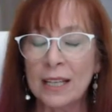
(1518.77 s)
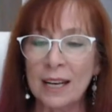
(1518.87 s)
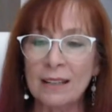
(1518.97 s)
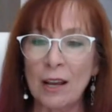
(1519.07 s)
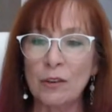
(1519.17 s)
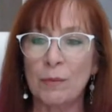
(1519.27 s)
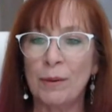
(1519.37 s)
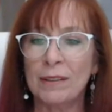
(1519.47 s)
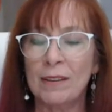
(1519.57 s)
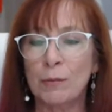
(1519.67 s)
Getting Down to
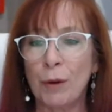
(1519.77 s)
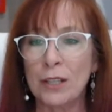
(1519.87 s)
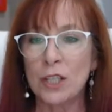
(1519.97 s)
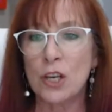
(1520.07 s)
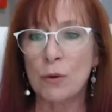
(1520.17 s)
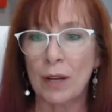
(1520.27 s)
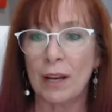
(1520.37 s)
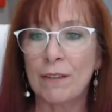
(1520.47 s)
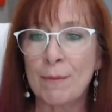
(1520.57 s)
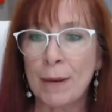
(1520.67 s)
Business brought to you
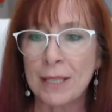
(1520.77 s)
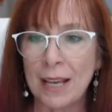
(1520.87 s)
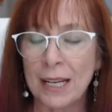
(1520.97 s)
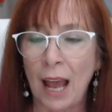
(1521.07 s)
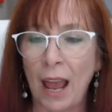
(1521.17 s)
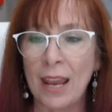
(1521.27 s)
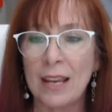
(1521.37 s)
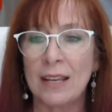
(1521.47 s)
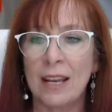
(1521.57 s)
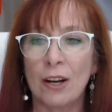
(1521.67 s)
every Monday
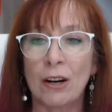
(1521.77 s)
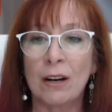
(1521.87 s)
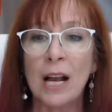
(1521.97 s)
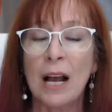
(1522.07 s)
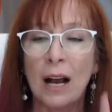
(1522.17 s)
night here.